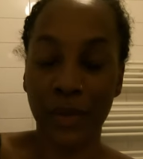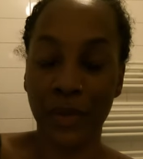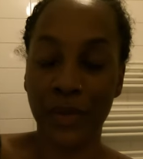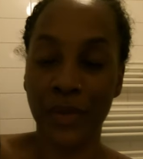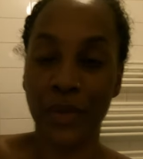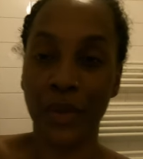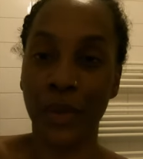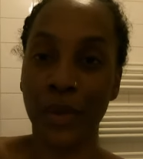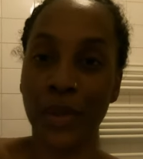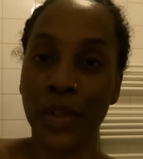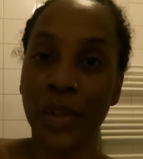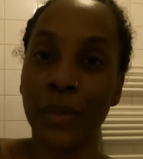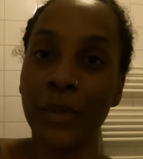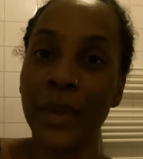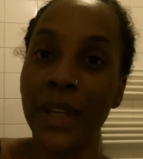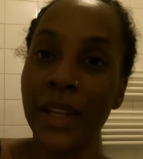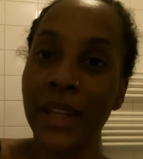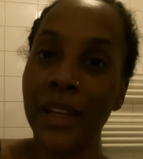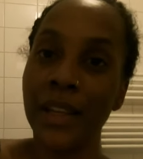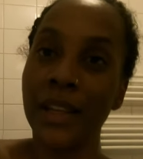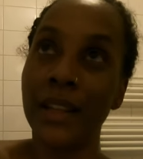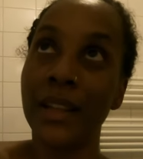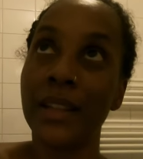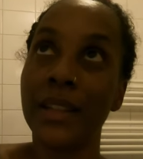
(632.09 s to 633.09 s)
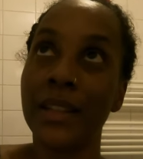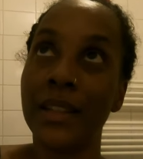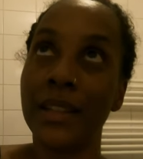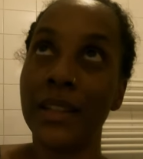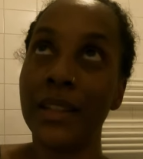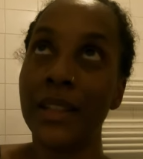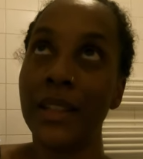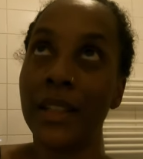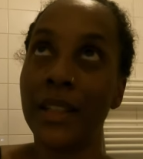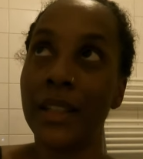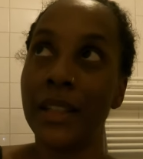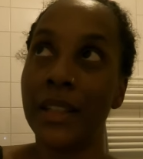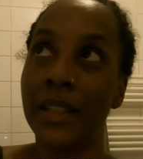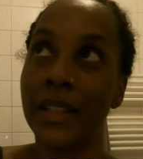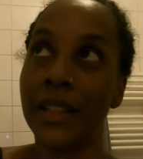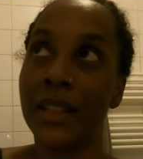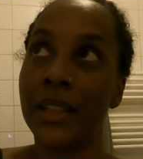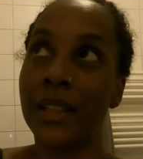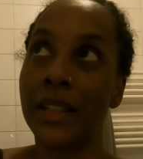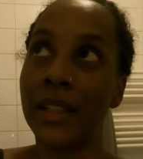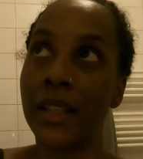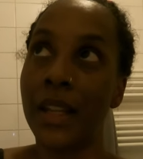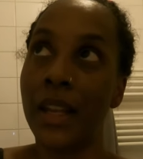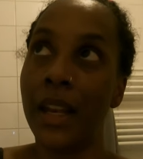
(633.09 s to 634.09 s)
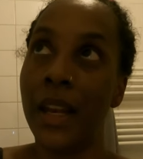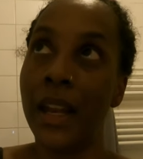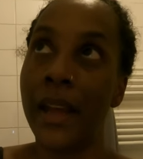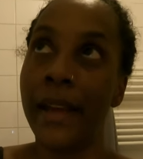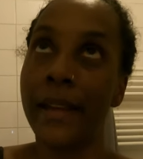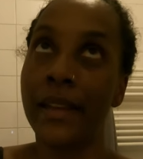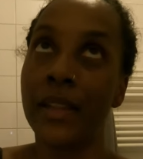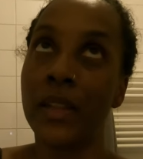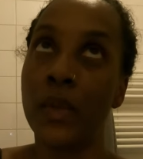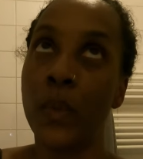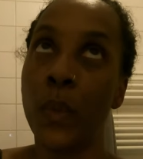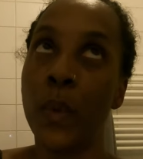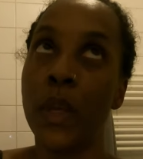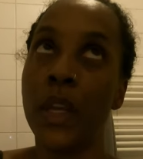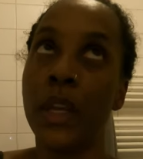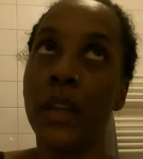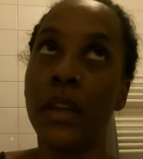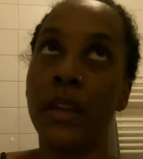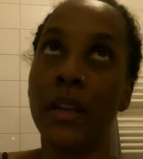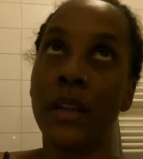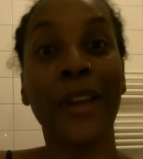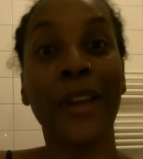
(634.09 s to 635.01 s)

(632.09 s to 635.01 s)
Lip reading: of social media since last week.